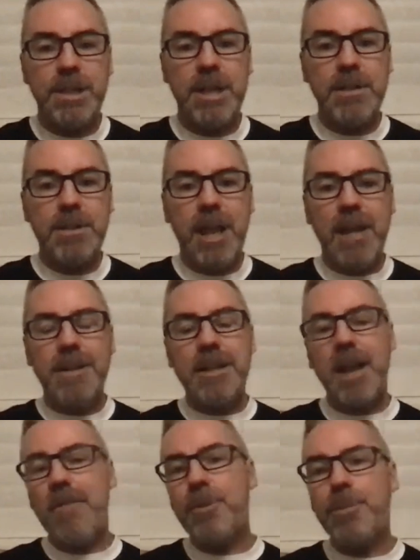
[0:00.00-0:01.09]
And I think
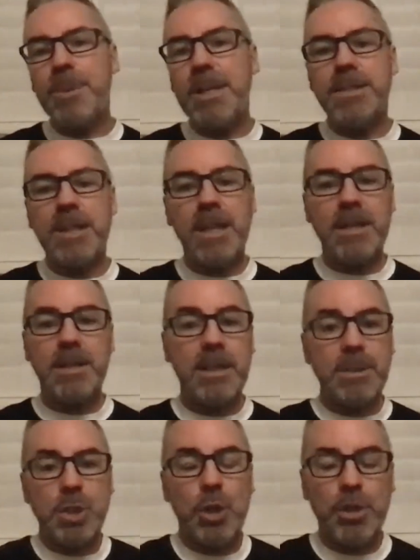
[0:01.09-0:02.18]
everybody in cycling
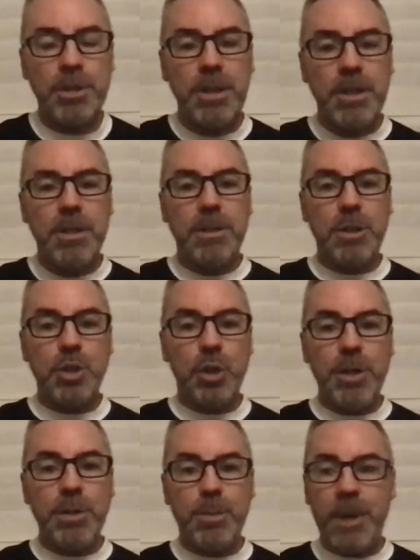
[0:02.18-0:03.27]
has got the
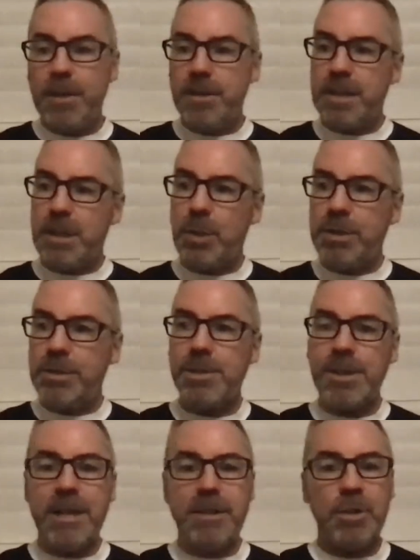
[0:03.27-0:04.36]
choice whether they go into
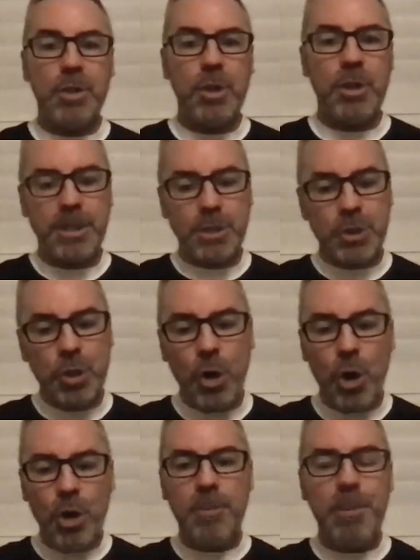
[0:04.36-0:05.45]
the red or not, and it's not
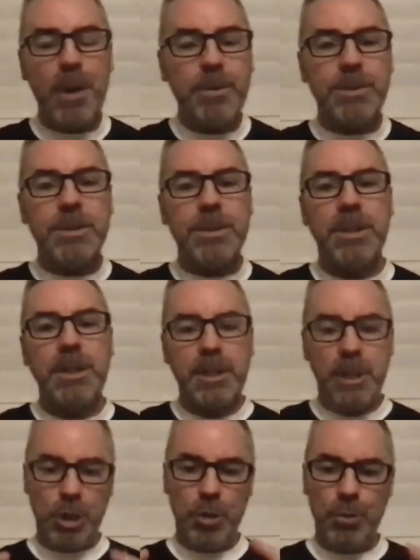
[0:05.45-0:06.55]
all about
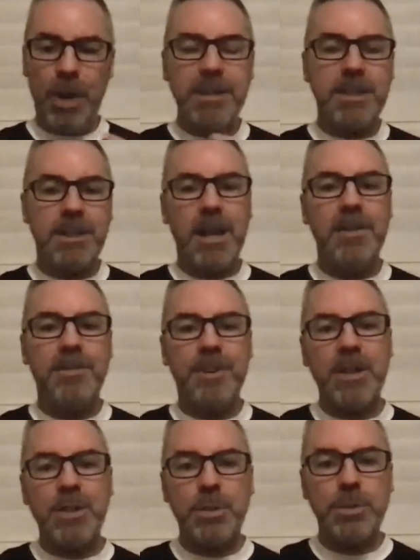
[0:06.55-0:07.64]
riding that
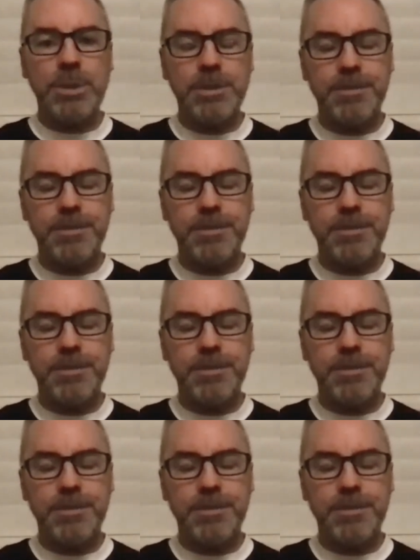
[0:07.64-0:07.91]
threshold.